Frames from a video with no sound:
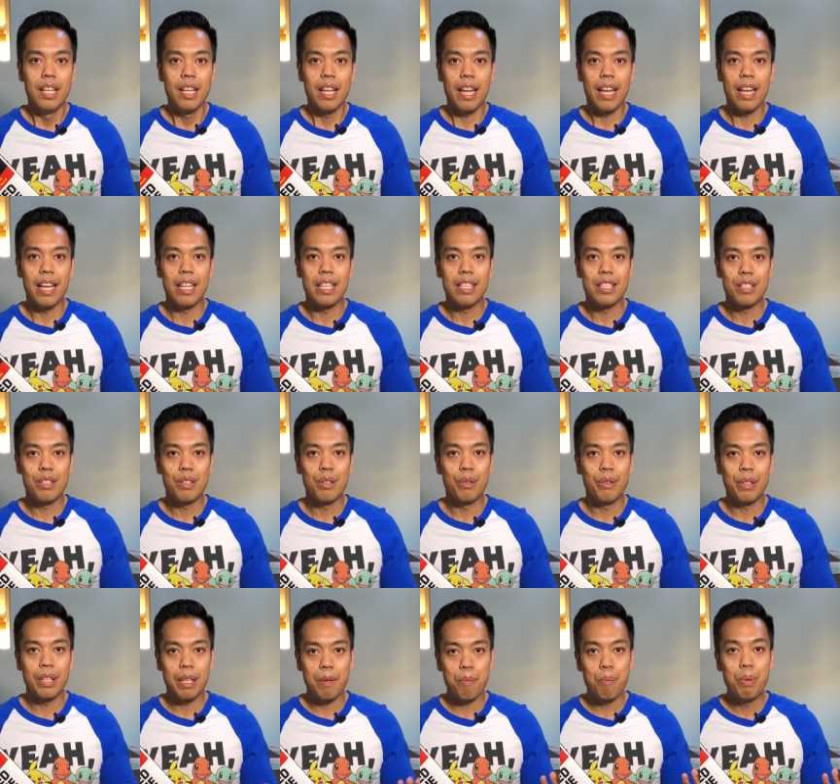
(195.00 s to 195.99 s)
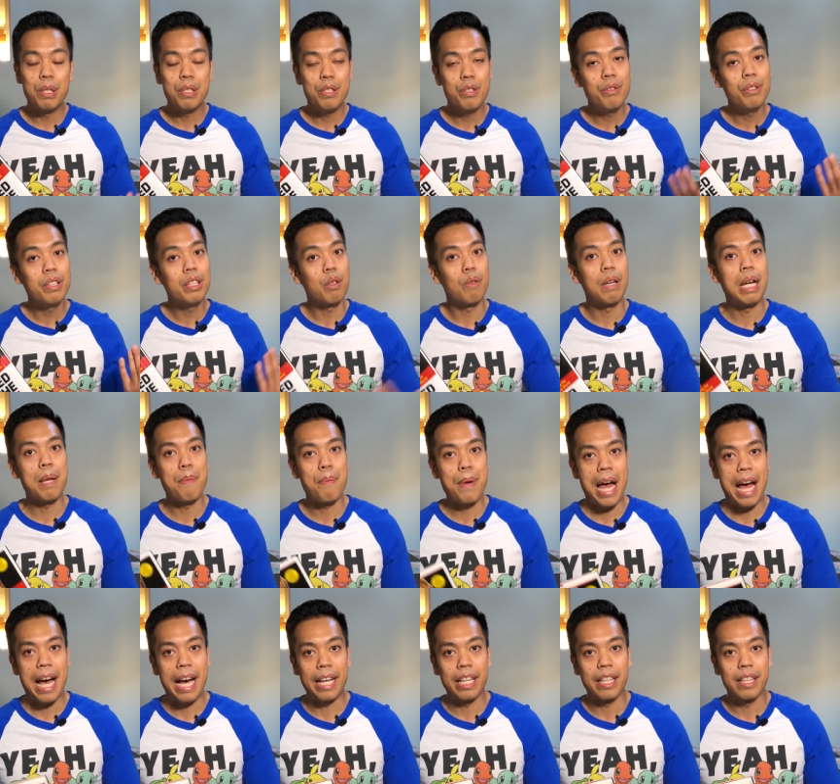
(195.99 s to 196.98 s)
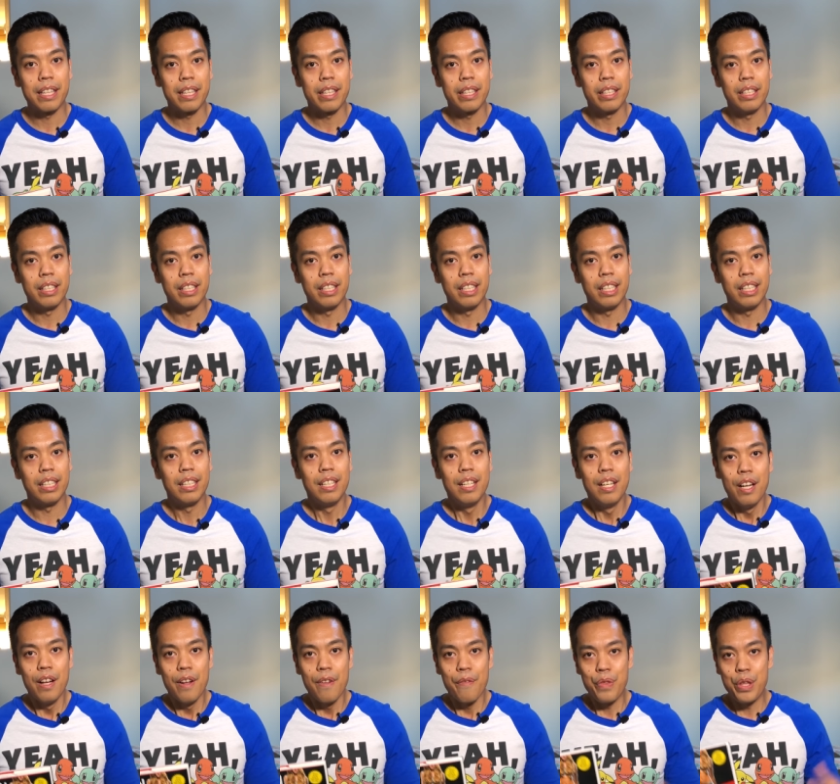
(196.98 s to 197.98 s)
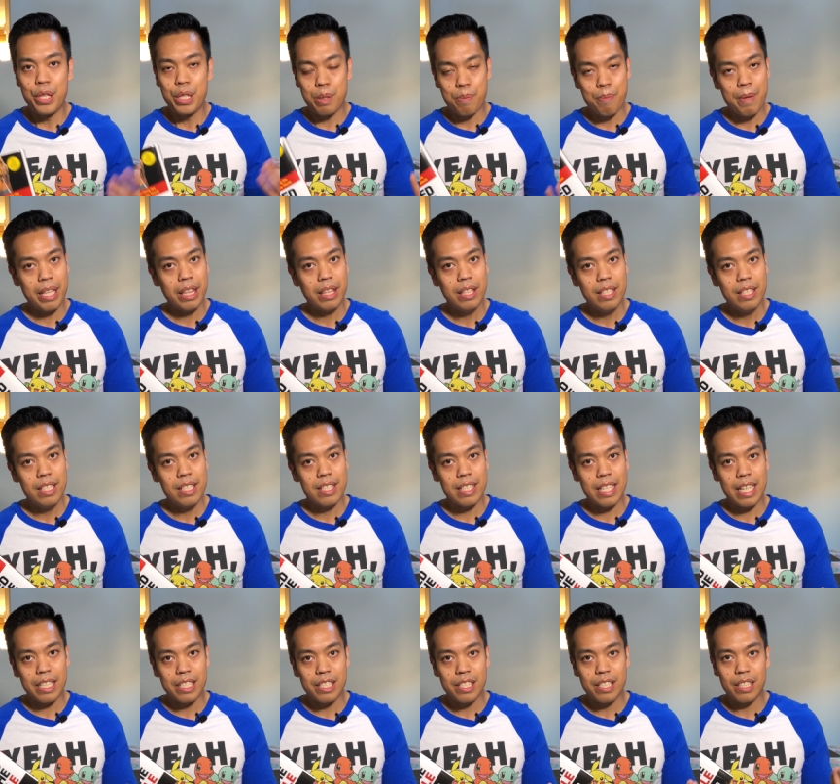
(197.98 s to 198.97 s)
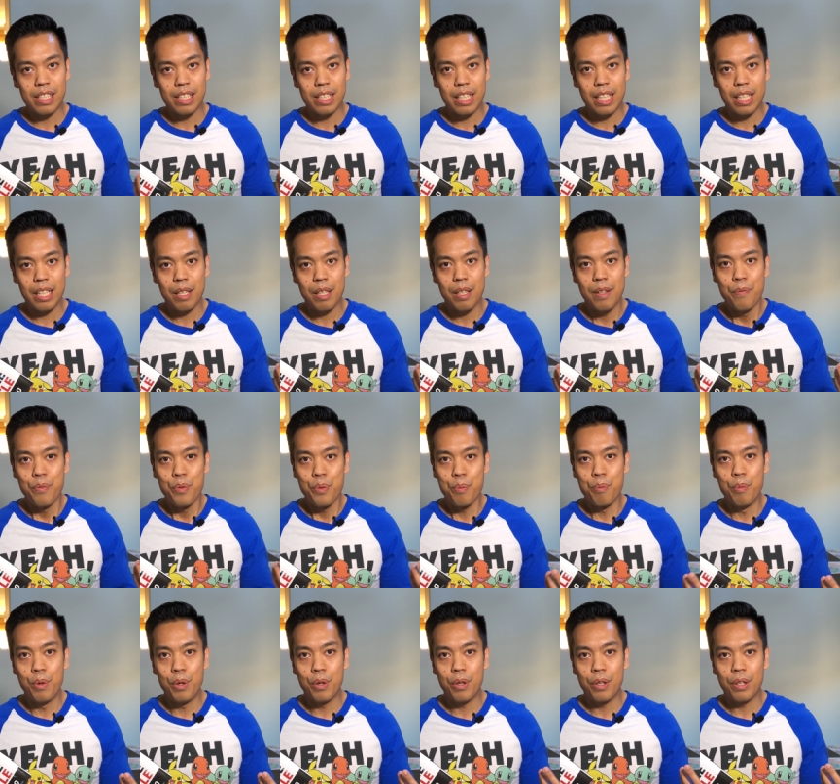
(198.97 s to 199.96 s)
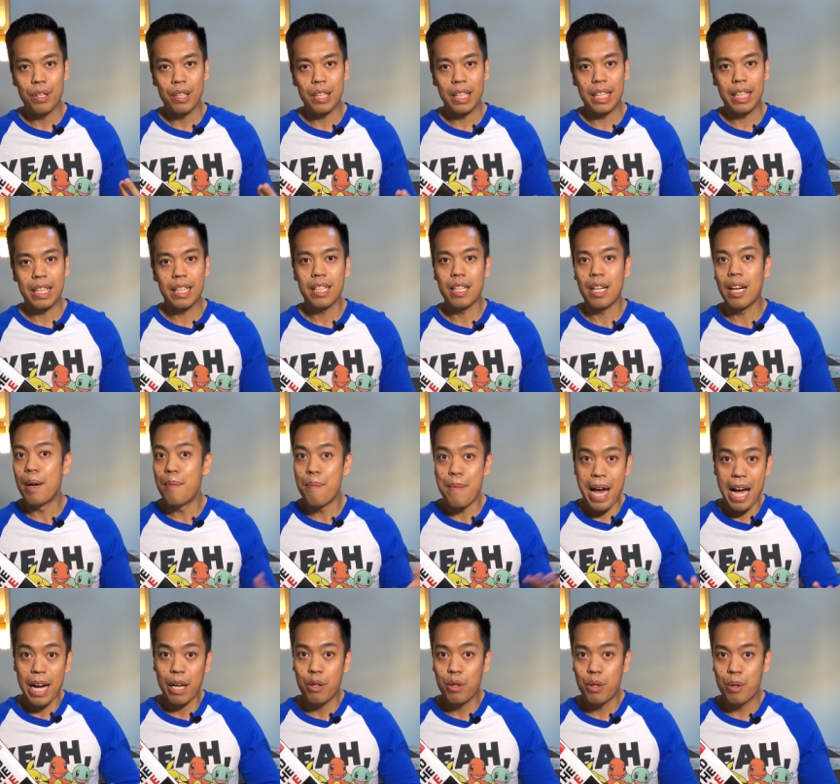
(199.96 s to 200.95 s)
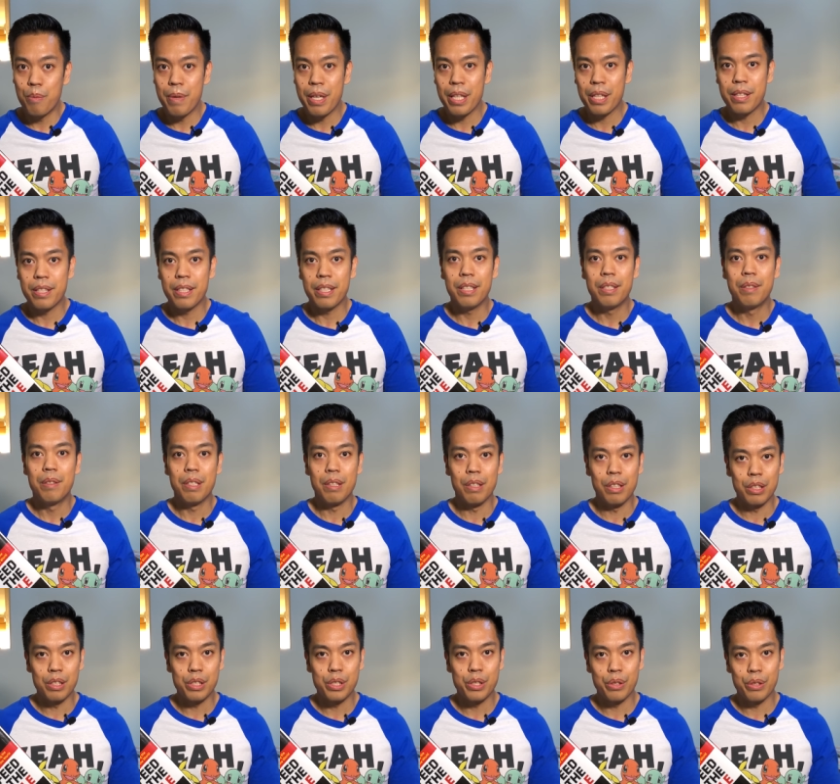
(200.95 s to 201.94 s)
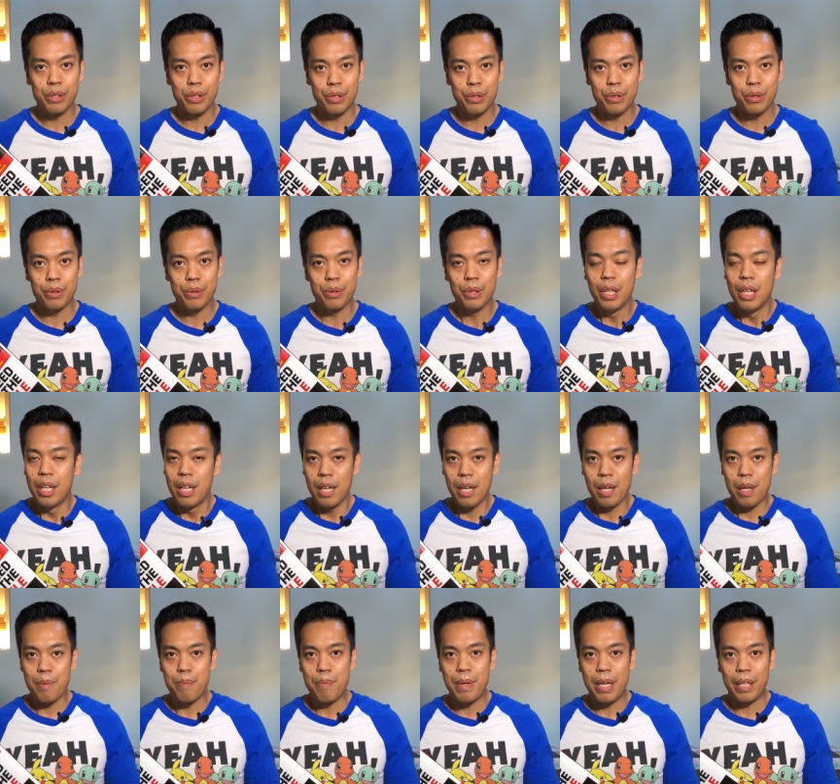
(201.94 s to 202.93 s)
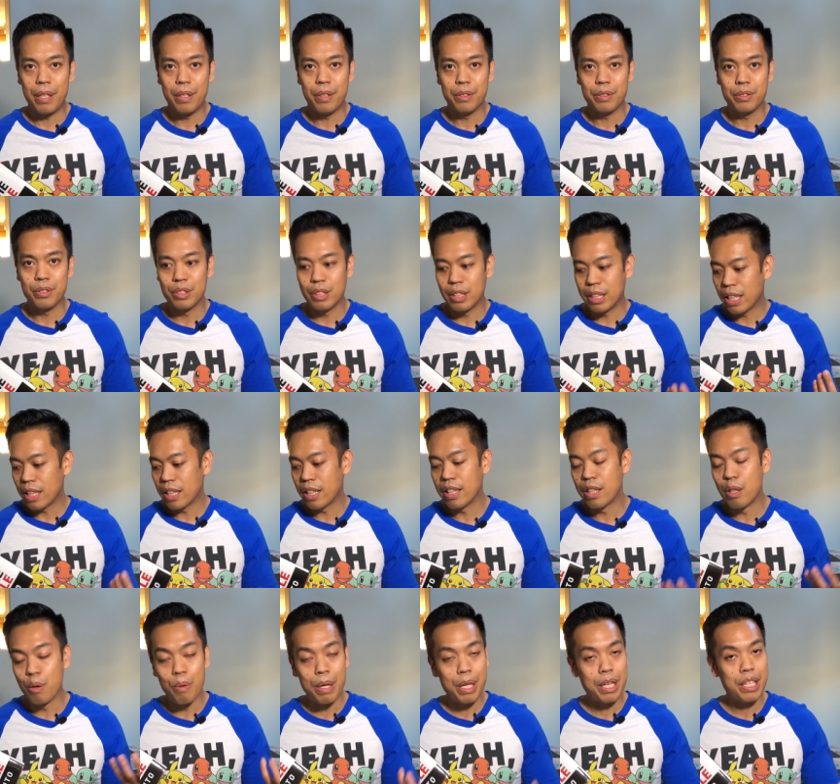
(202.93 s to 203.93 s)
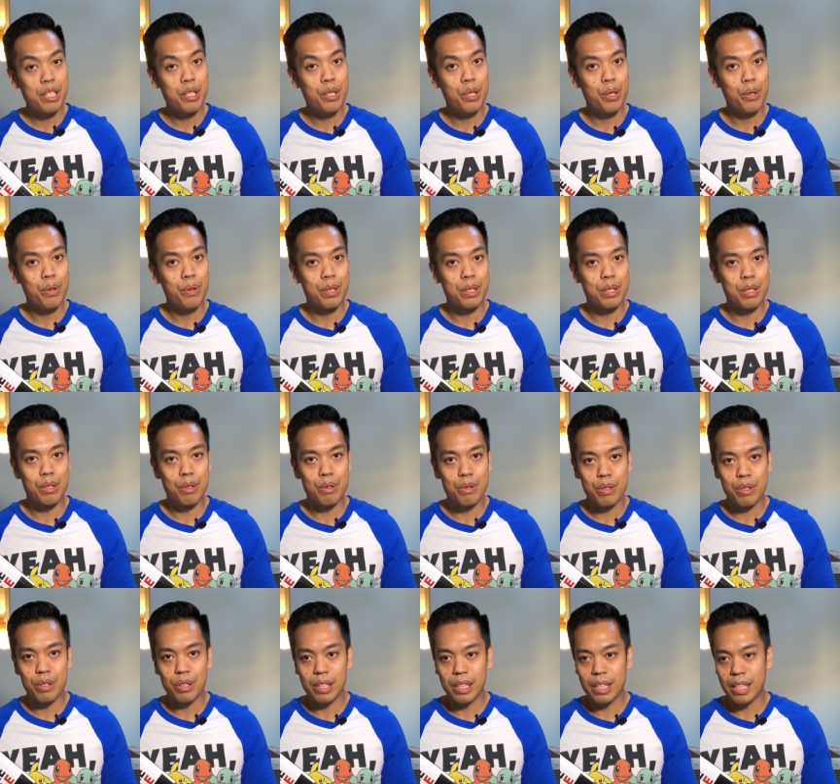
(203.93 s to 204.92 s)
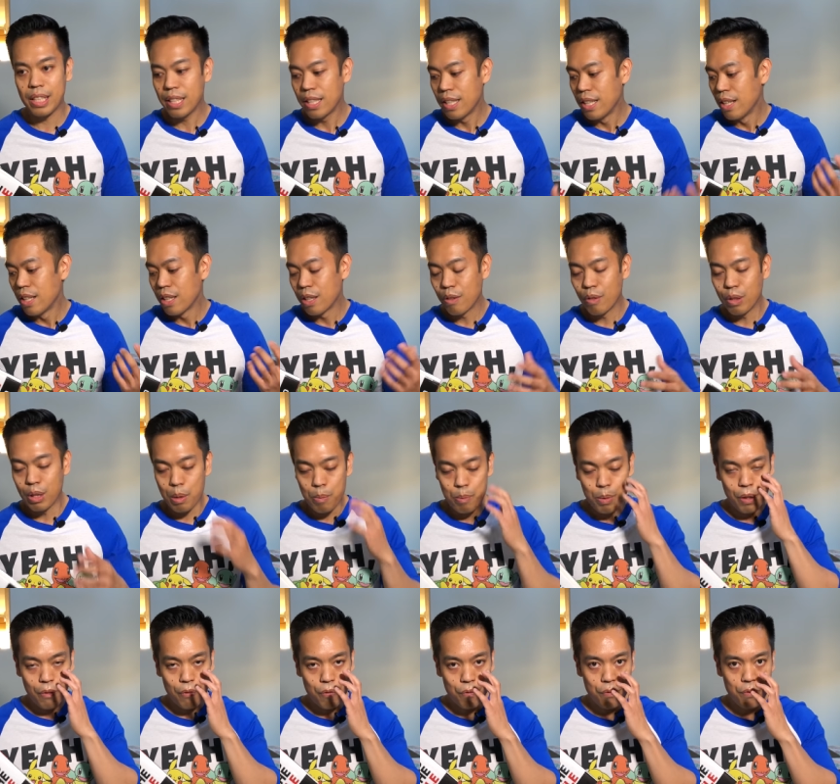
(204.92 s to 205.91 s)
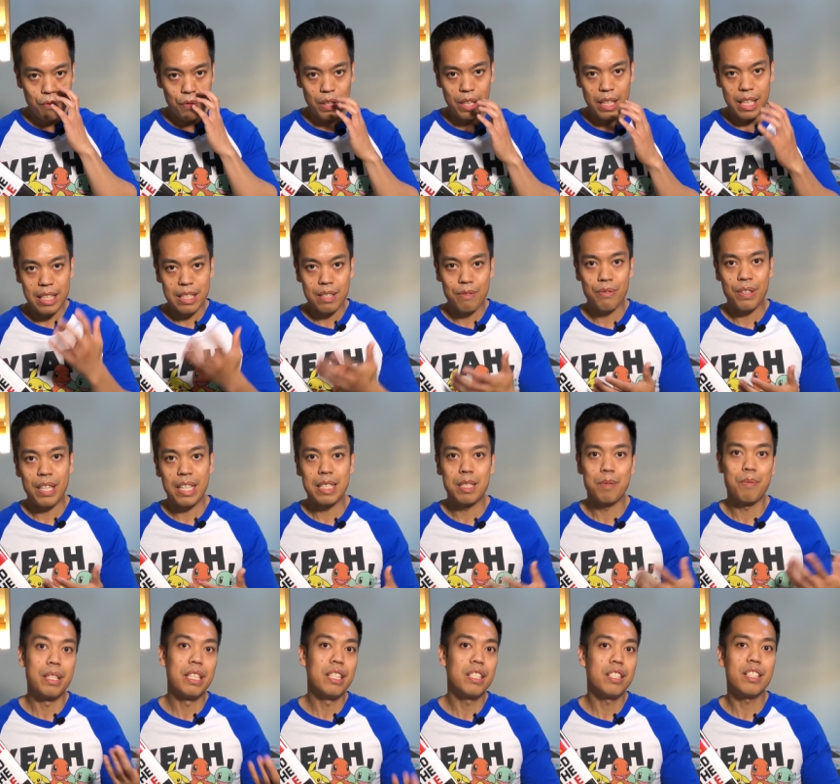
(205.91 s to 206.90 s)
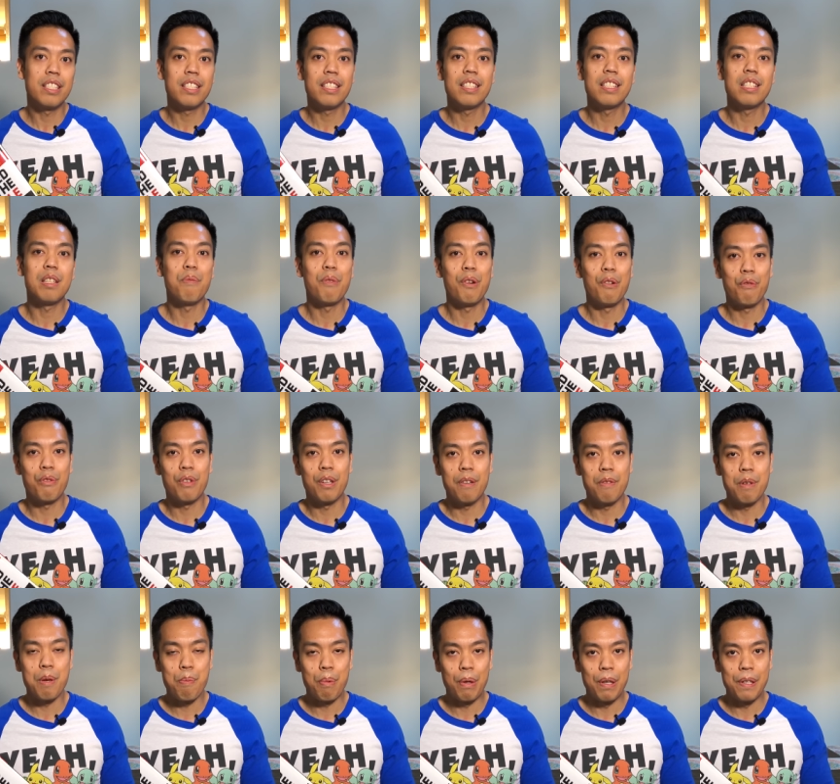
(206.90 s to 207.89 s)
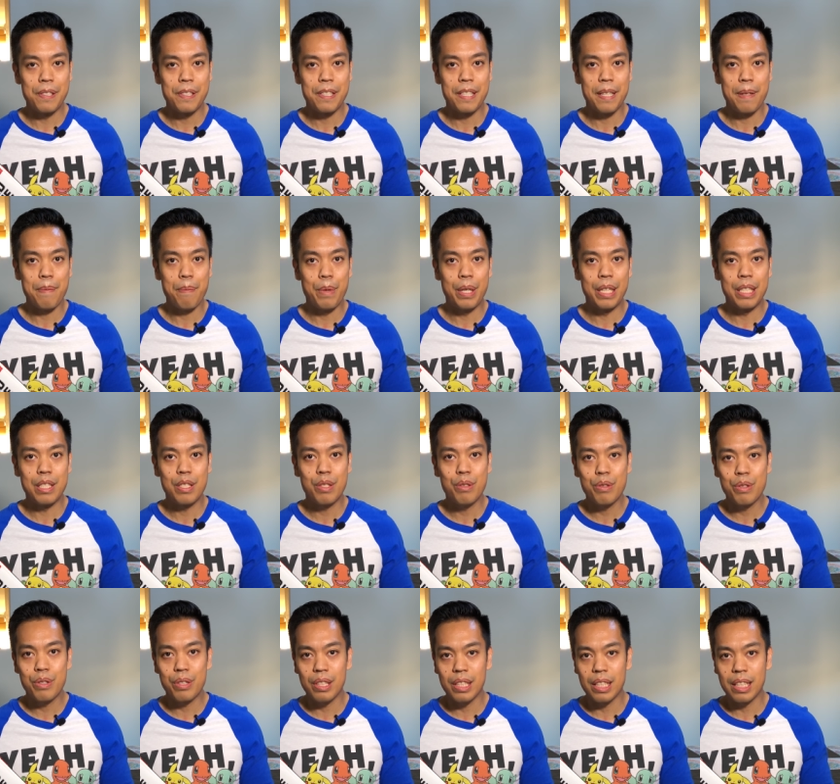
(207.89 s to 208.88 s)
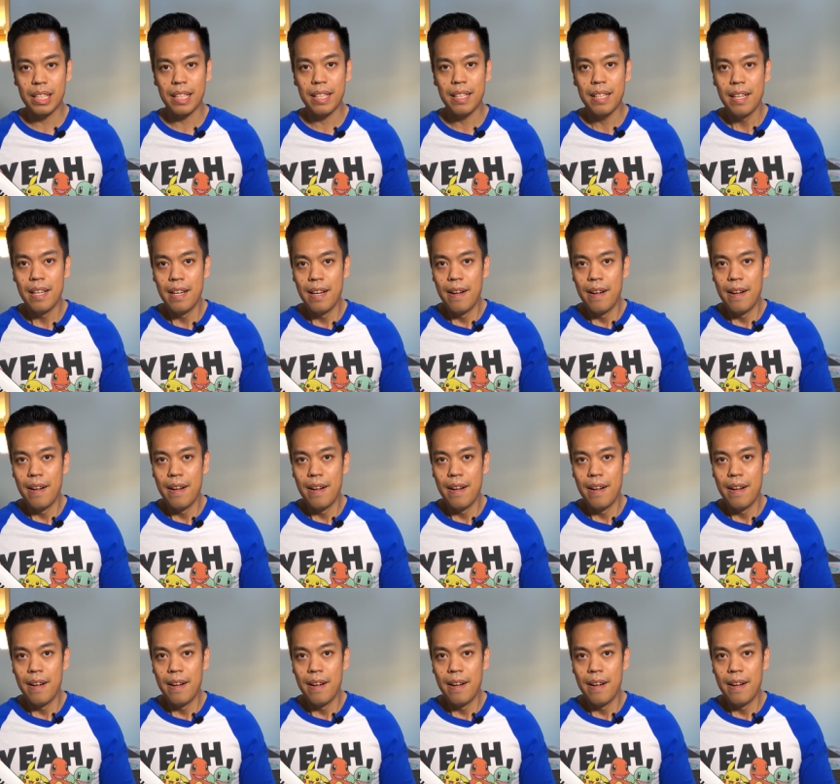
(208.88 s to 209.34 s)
And so it puts you in the right path. Uh, its method is actually more like a macro method. It'll show you about, and the ratio is usually what the book philosophizes. I mean, it's, it's different for every person, but it's usually